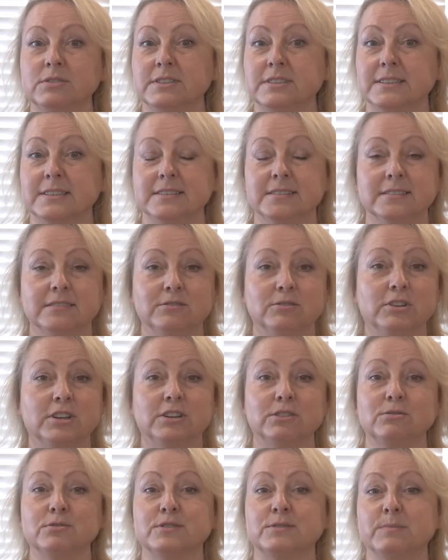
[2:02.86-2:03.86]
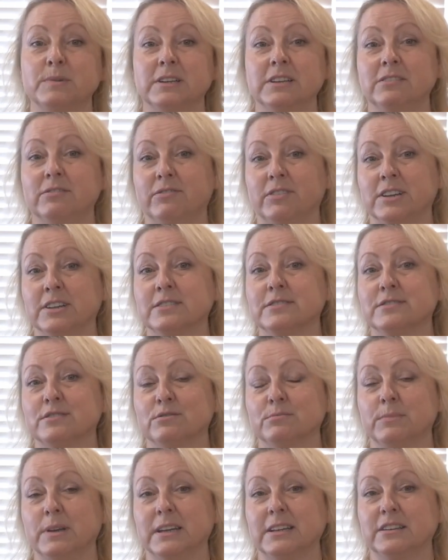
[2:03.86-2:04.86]
oats, you can use many things
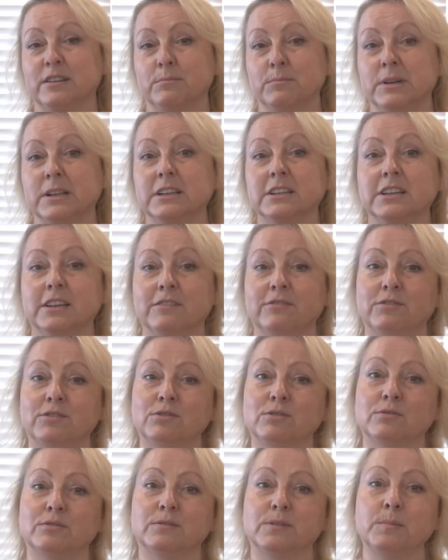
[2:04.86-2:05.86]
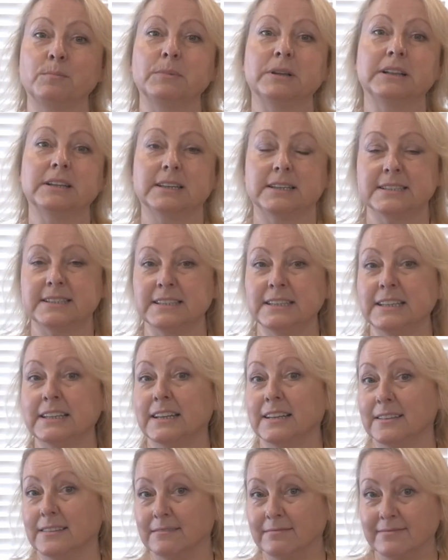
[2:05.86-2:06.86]
to make the milk if you, the milk is
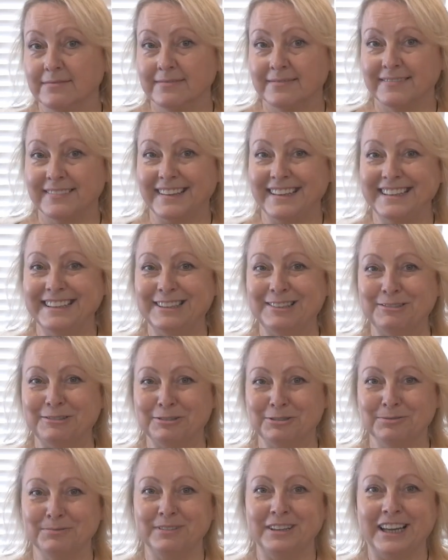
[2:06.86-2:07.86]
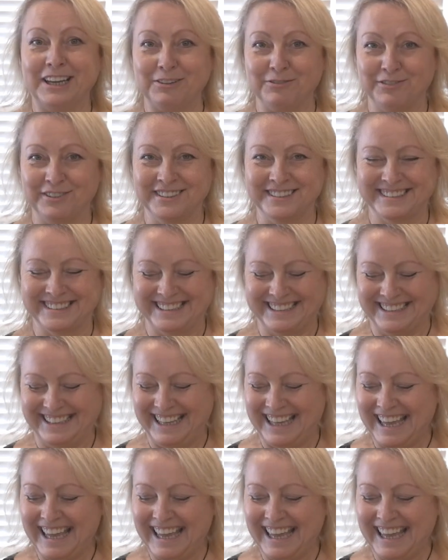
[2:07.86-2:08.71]
needed in your life.